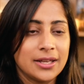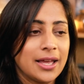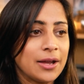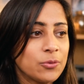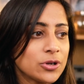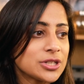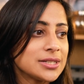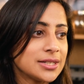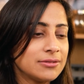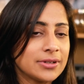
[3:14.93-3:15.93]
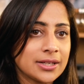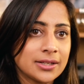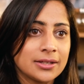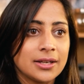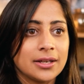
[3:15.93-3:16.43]
And watching
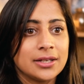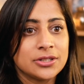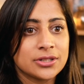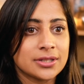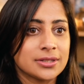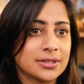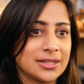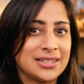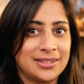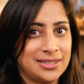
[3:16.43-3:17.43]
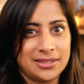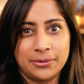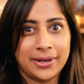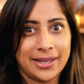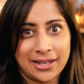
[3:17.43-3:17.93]
TV is just an easy
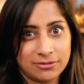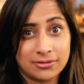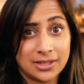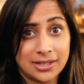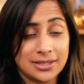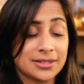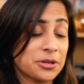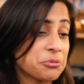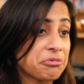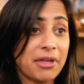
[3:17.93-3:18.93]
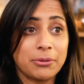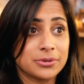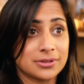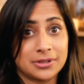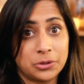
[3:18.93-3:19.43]
way out, really. So that
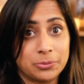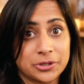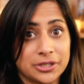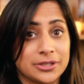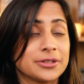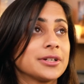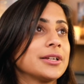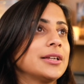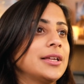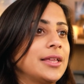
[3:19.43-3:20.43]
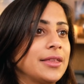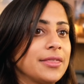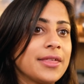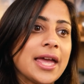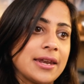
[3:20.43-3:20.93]
wasn't an option.
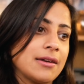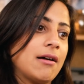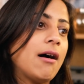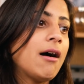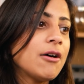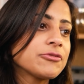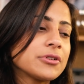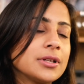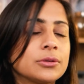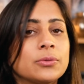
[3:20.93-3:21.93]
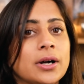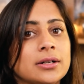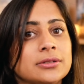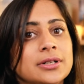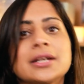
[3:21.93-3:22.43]
Then, after a little
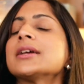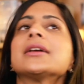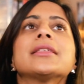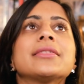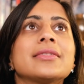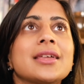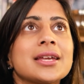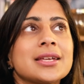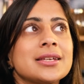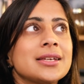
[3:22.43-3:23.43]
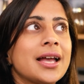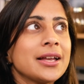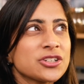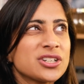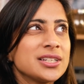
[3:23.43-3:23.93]
while, they
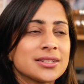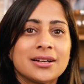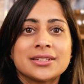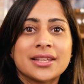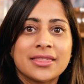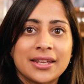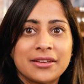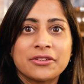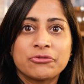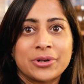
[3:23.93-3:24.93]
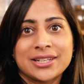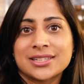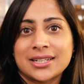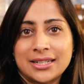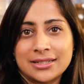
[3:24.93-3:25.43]
actually started to think of ways
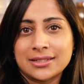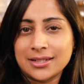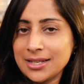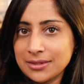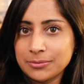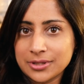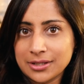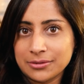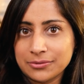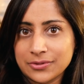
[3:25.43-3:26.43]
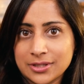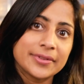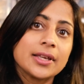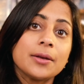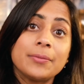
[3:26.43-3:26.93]
to entertain themselves.
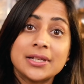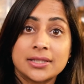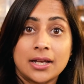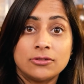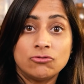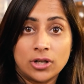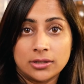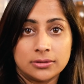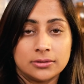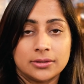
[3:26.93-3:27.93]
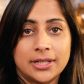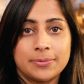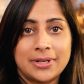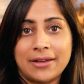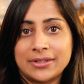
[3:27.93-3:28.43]
My son, Rahul, he's
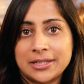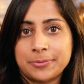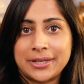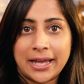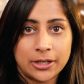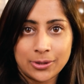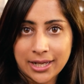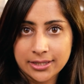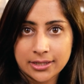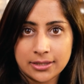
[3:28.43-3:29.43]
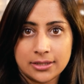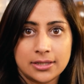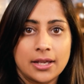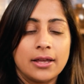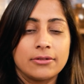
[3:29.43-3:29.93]
been having his piano lessons
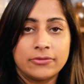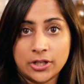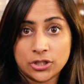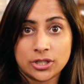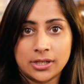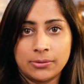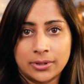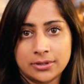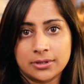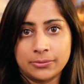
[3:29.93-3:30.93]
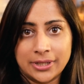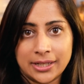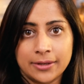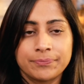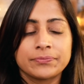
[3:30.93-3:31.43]
virtually once a
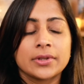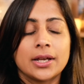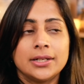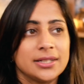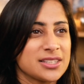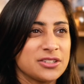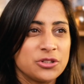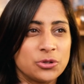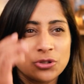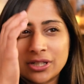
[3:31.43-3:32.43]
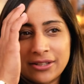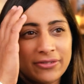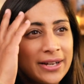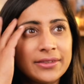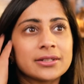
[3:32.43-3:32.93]
week, and he doesn't usually
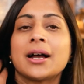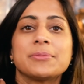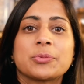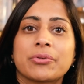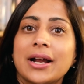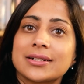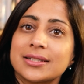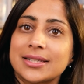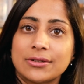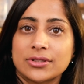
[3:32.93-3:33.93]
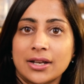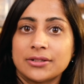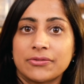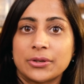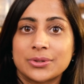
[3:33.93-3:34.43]
find the time to practice outside
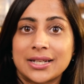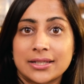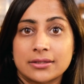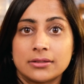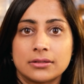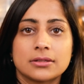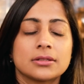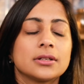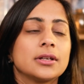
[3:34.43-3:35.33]
of those lessons.